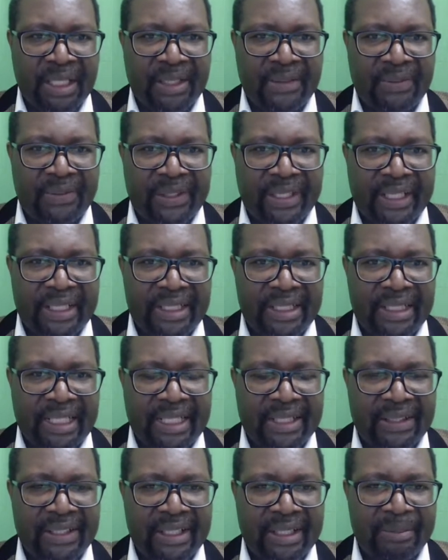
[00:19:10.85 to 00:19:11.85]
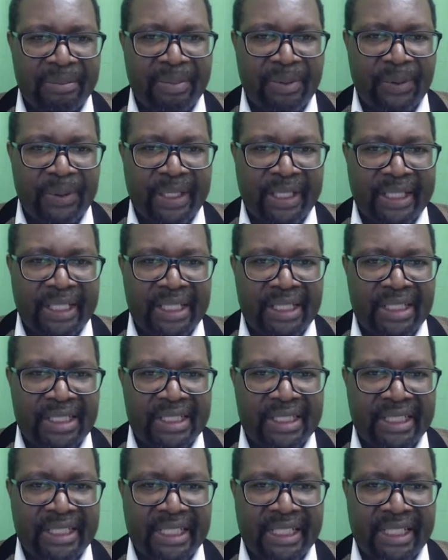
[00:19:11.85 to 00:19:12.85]
then the employer
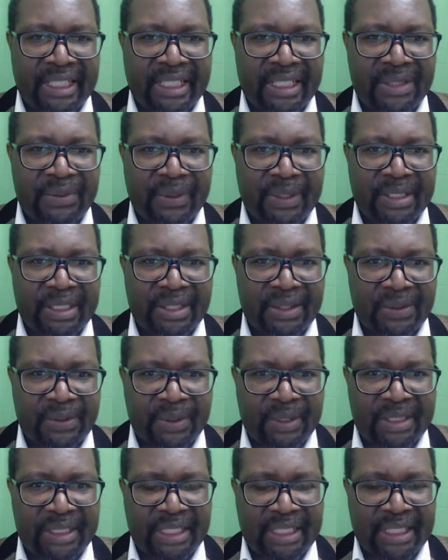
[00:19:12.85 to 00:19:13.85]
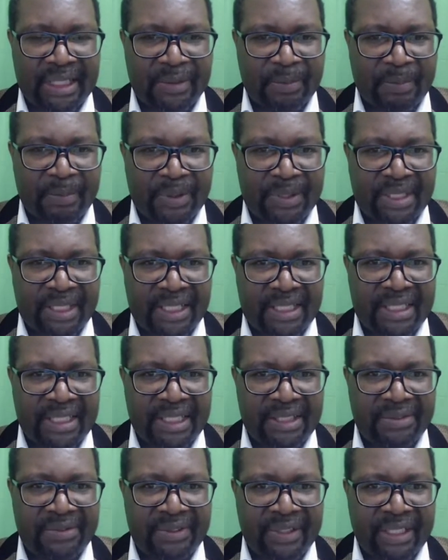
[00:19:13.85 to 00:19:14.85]
can generate what is called a sponsor
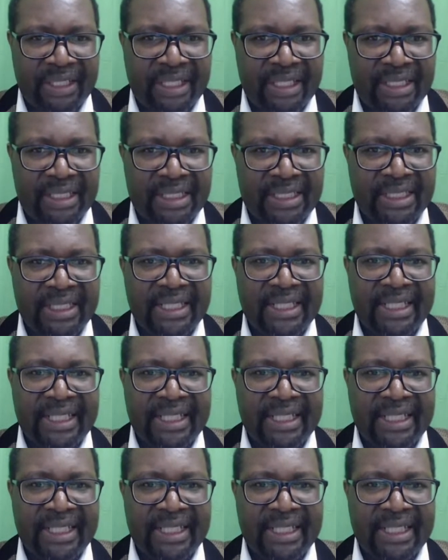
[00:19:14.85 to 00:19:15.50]
certificate,